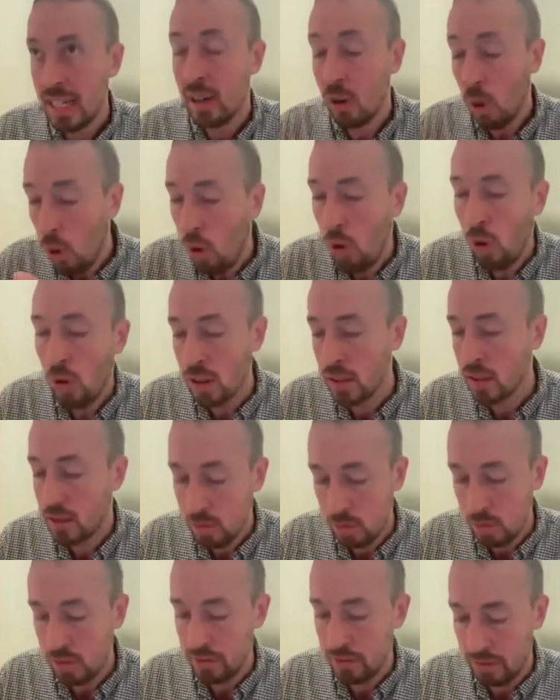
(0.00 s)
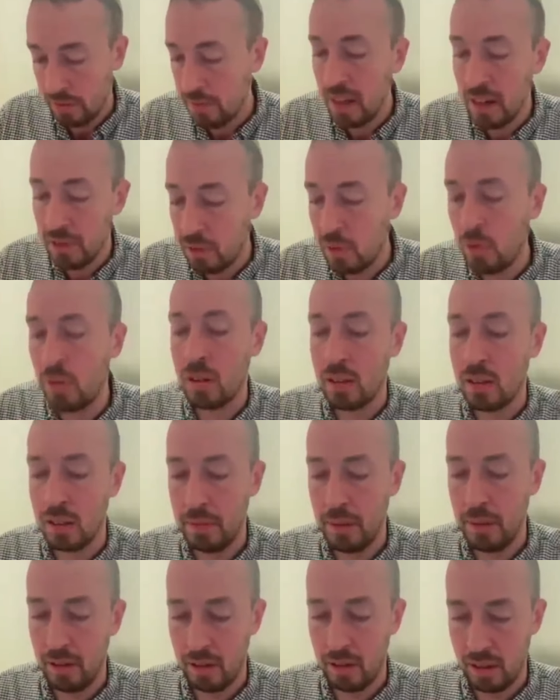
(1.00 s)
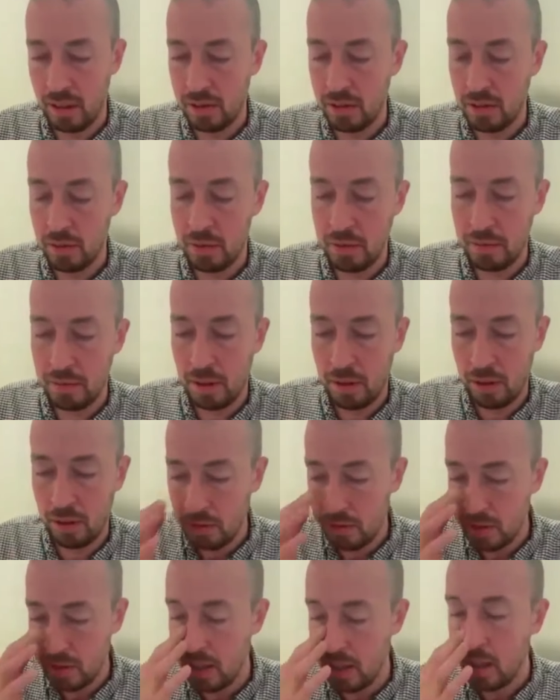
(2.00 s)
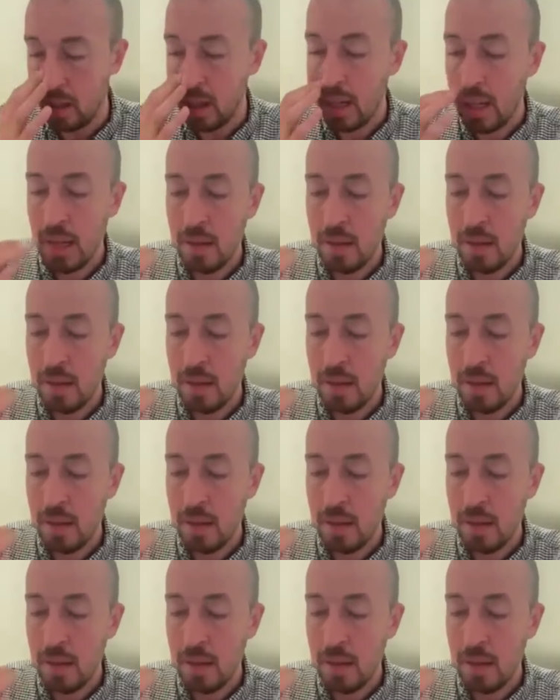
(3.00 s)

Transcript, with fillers: it all is sort of metaphorically parallel to what Pharaoh did.